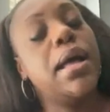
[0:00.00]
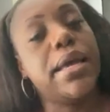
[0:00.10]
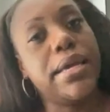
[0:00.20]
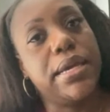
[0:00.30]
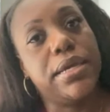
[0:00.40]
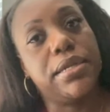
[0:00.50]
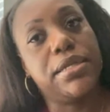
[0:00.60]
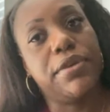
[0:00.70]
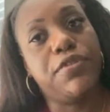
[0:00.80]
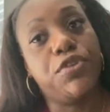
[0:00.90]
And
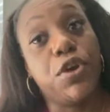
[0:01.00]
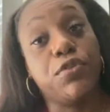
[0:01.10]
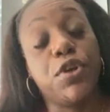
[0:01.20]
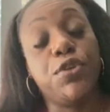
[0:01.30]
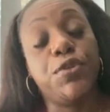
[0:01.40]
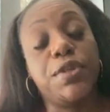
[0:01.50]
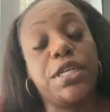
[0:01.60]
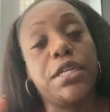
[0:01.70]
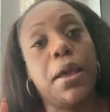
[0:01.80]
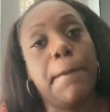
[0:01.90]
if you don't know, you
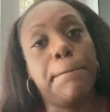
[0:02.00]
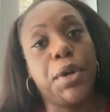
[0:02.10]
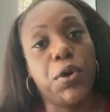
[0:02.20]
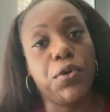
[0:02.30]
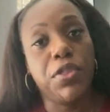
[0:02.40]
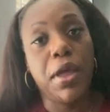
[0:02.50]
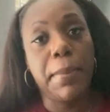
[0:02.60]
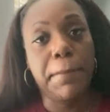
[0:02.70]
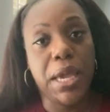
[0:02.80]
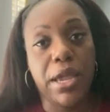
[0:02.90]
need both
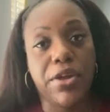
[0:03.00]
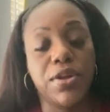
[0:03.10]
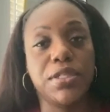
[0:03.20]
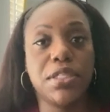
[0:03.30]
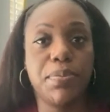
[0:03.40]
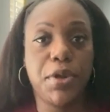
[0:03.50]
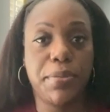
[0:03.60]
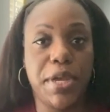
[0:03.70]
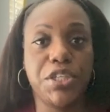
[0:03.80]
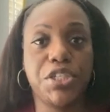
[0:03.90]
parents'
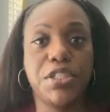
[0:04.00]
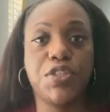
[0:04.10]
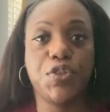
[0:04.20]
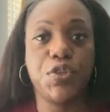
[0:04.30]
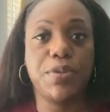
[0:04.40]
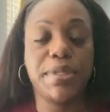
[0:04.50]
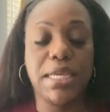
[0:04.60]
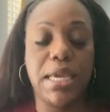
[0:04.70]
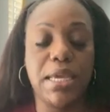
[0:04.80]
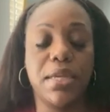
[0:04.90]
permission to
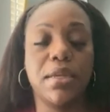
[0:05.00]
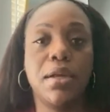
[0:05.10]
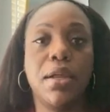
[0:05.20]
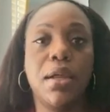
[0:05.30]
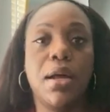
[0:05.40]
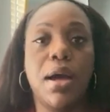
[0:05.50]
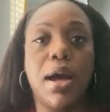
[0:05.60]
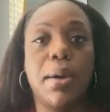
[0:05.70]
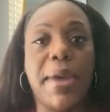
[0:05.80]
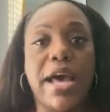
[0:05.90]
obtain
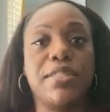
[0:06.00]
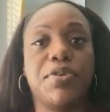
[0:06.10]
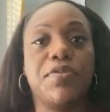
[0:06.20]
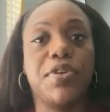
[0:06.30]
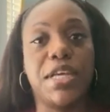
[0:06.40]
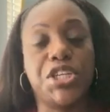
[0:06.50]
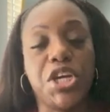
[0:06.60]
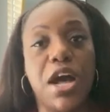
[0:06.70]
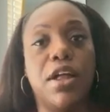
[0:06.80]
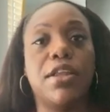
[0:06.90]
a passport for that
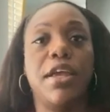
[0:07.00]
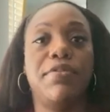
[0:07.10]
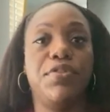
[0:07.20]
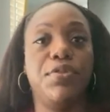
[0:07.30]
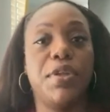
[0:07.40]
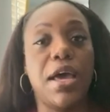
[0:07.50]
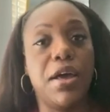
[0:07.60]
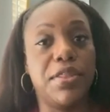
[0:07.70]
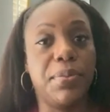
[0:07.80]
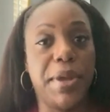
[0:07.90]
child. If the
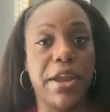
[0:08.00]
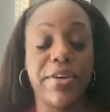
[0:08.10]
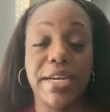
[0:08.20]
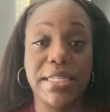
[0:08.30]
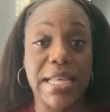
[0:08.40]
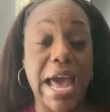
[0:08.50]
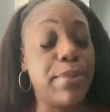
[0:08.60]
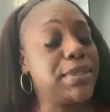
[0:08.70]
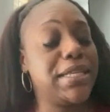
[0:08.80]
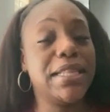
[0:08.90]
other parent is
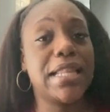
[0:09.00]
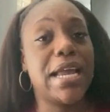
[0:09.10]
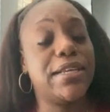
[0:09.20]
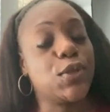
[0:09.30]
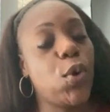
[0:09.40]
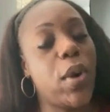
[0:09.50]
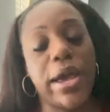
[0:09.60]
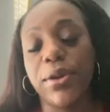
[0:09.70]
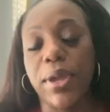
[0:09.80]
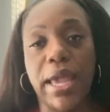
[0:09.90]
absent, that is
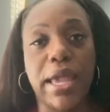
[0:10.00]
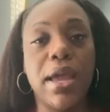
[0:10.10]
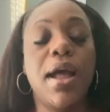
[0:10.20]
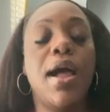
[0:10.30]
quite okay.